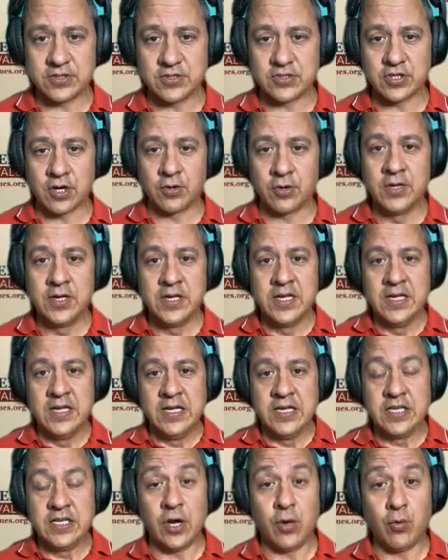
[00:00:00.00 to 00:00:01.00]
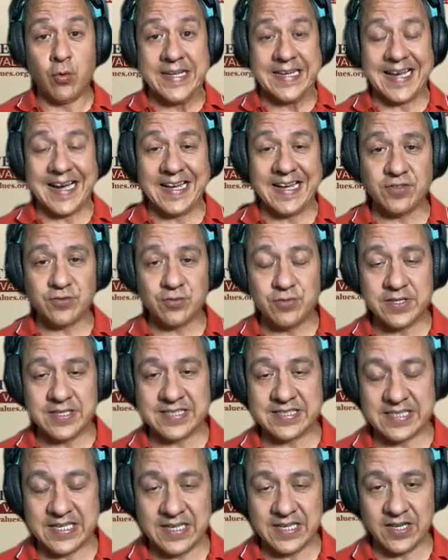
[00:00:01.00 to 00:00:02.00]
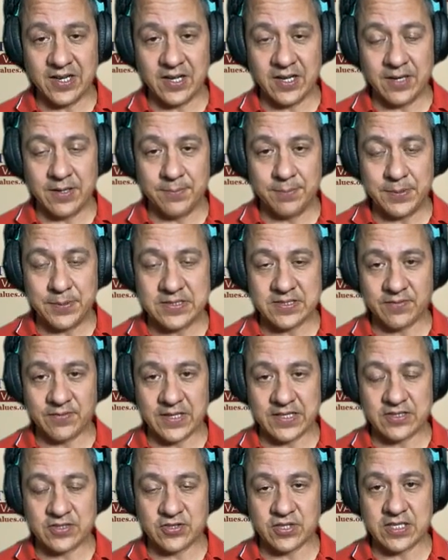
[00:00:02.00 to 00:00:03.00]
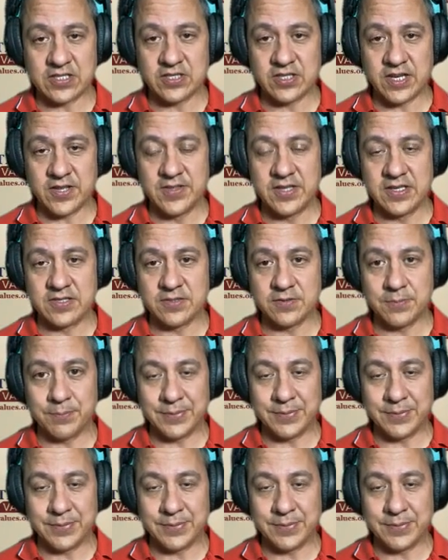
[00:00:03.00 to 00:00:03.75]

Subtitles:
And so, we got through the Senate on a piece of legislation on this,